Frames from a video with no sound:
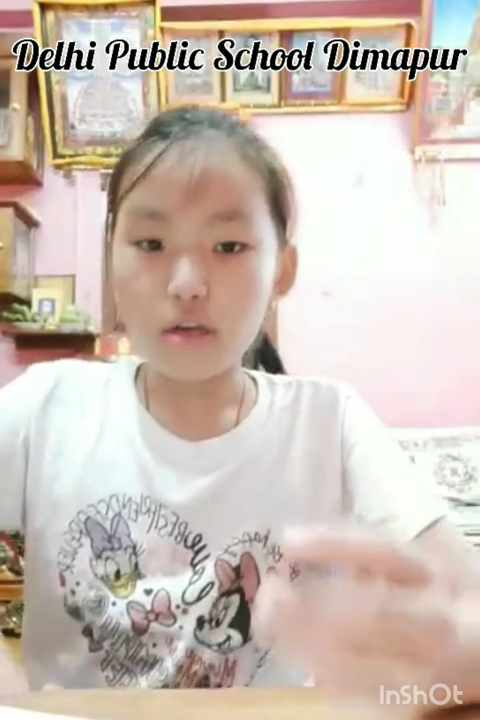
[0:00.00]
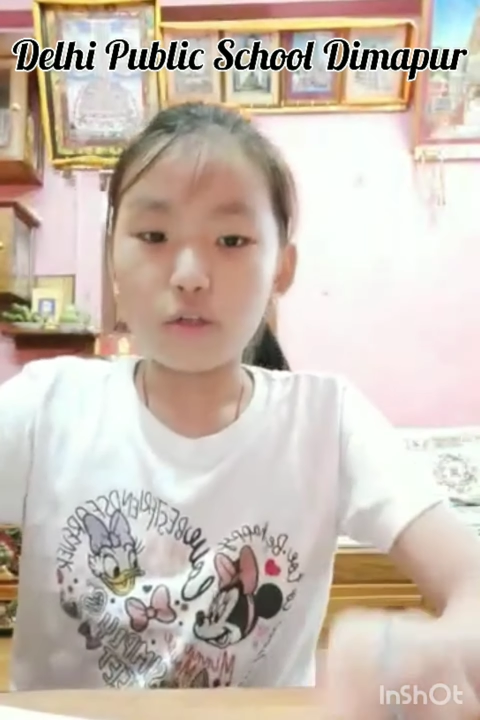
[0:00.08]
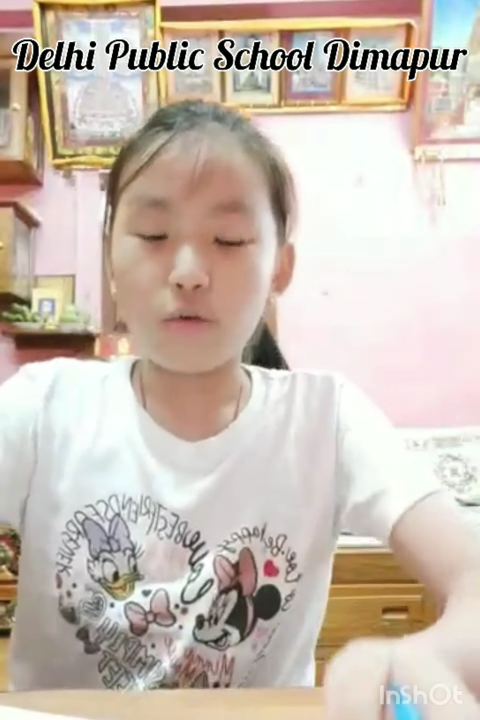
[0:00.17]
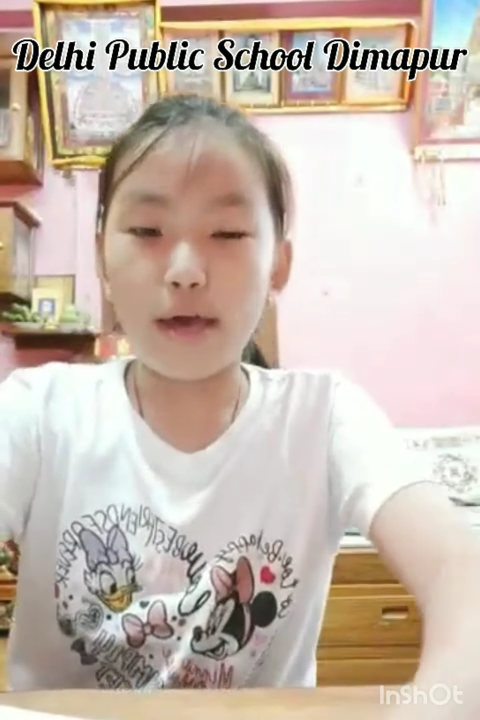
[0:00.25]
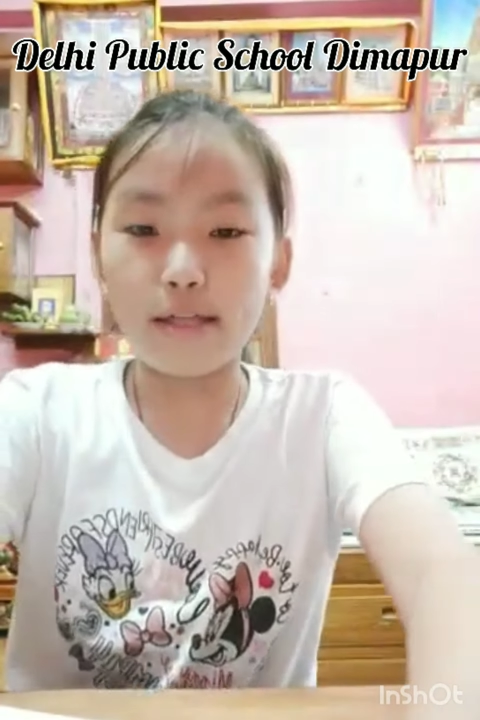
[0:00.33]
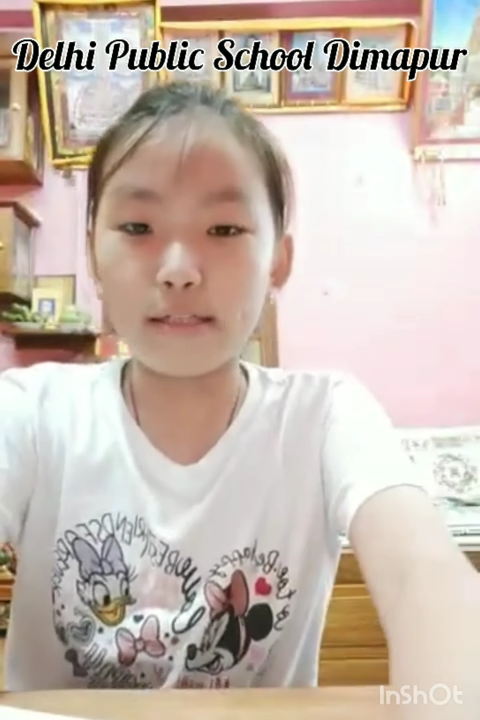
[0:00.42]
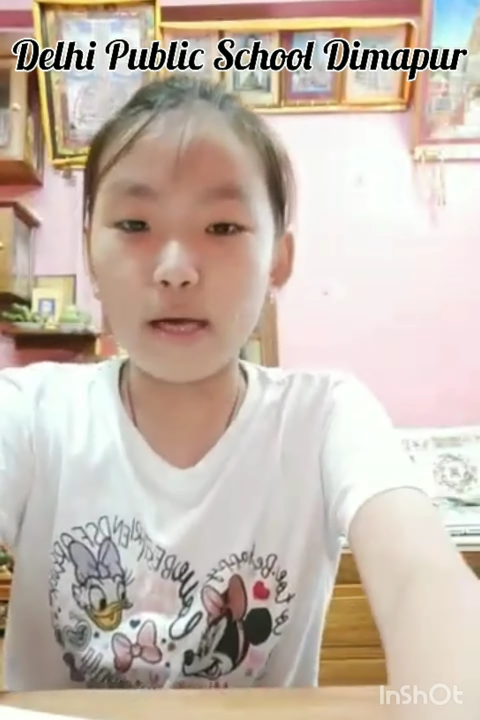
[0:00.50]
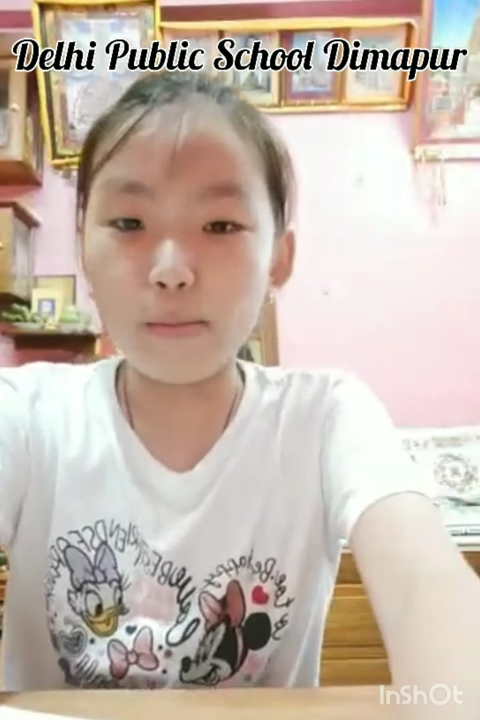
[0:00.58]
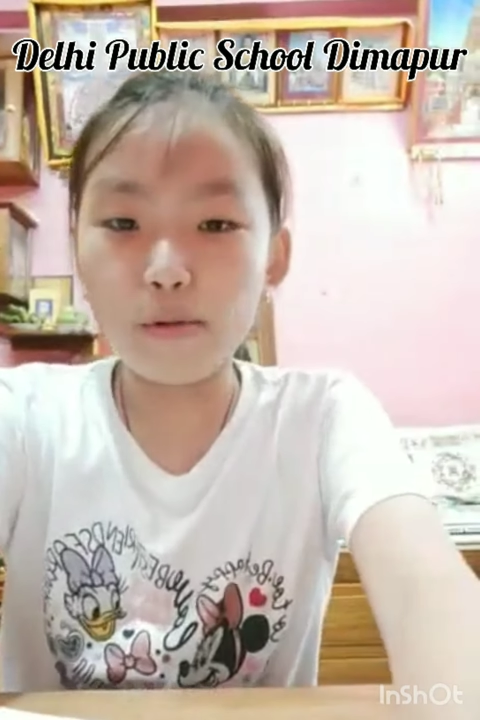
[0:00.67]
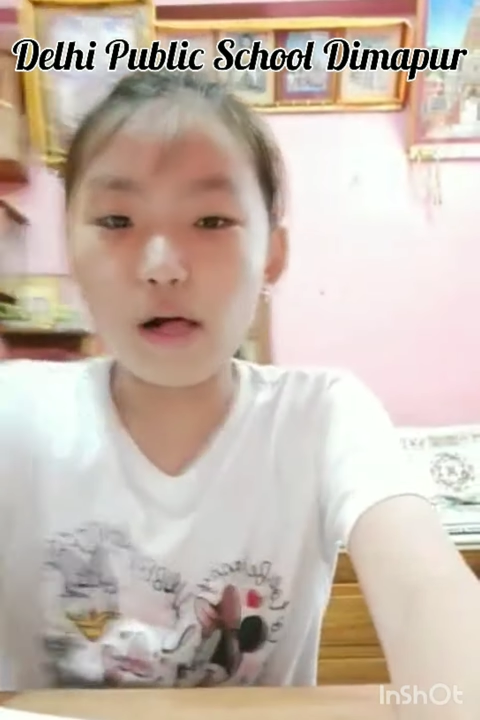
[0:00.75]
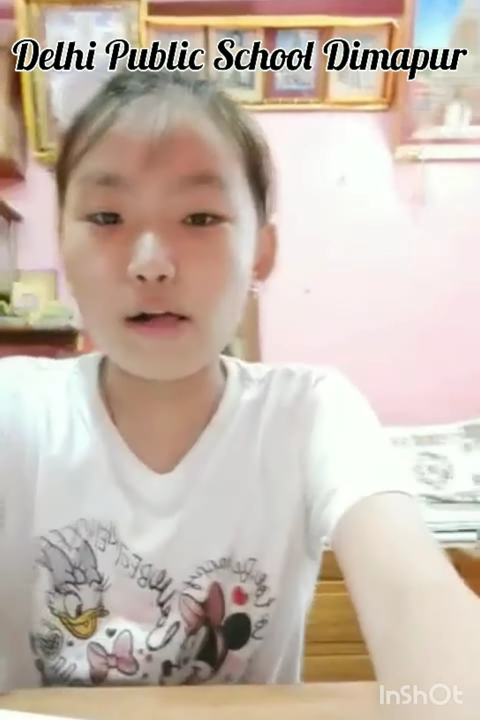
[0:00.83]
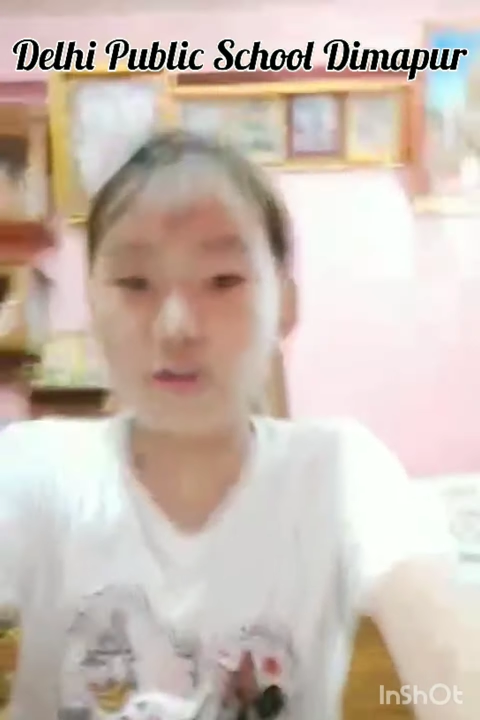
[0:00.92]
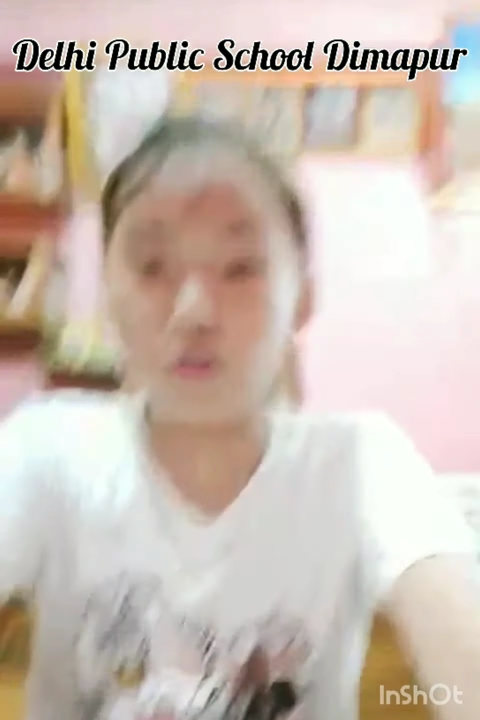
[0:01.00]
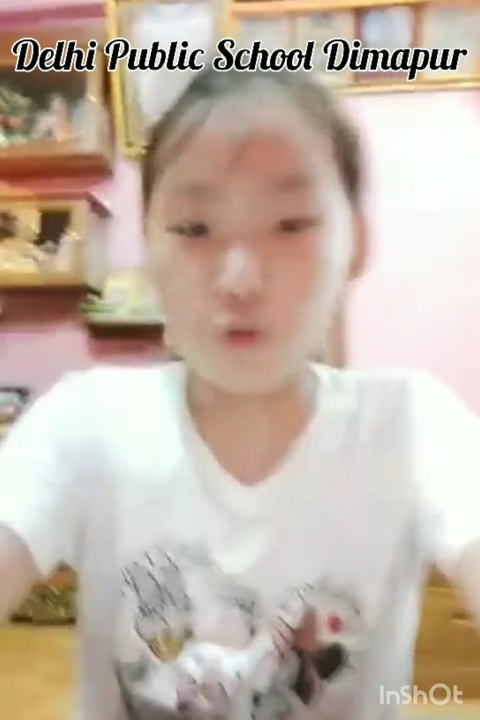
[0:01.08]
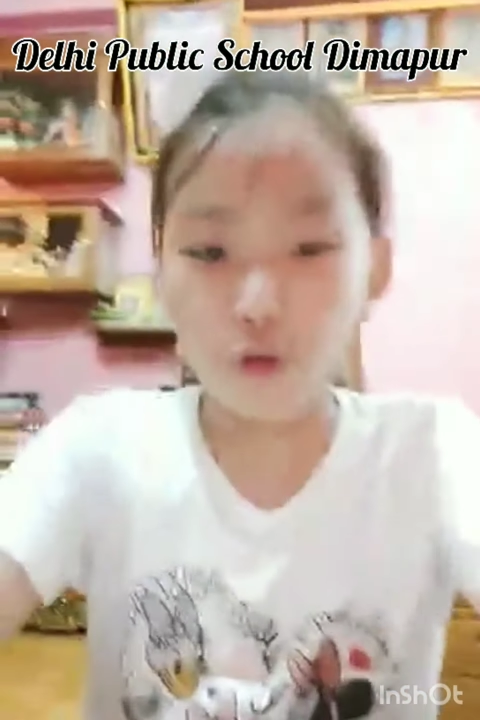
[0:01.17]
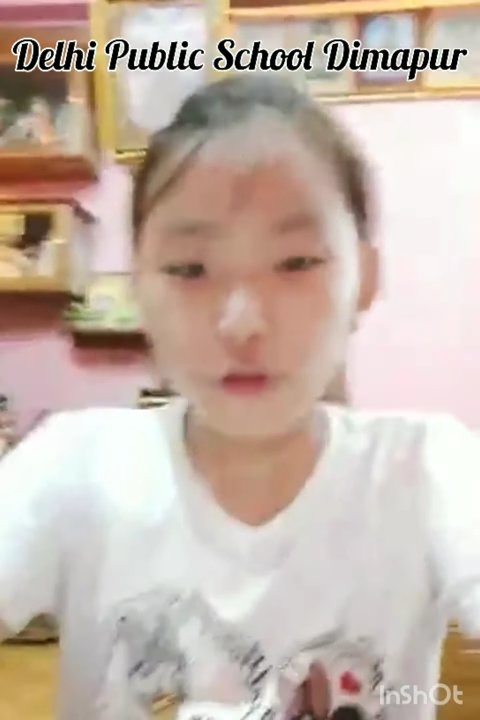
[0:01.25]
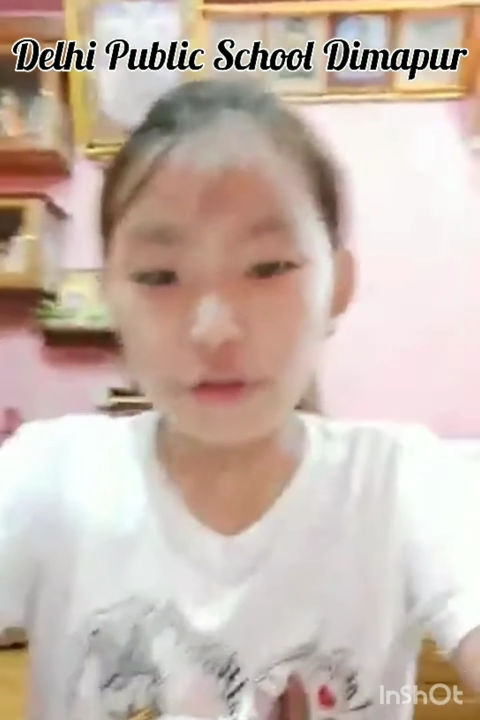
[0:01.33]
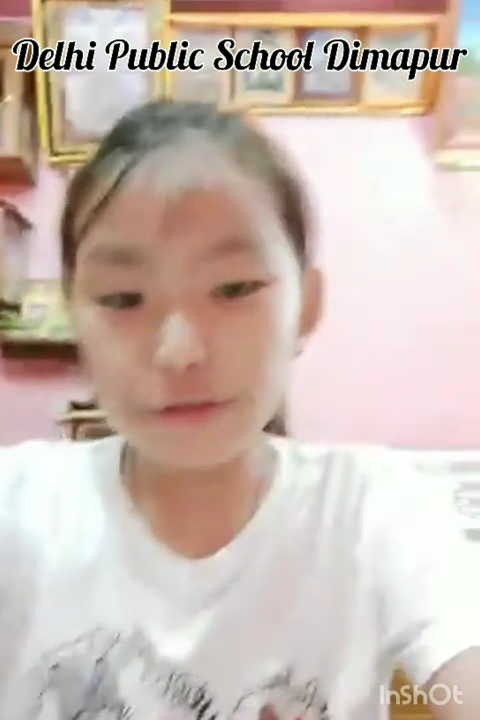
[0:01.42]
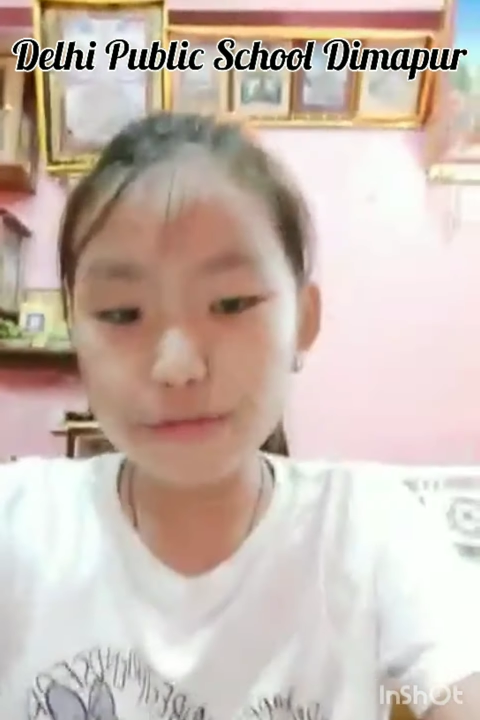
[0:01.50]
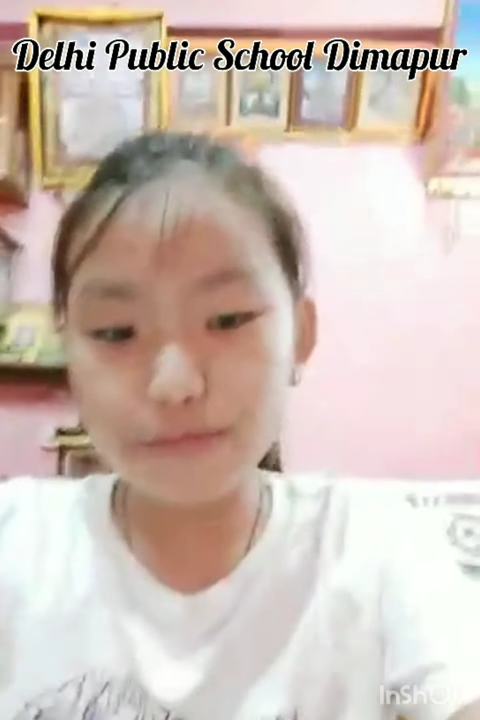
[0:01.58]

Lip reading: So example, I'll show you.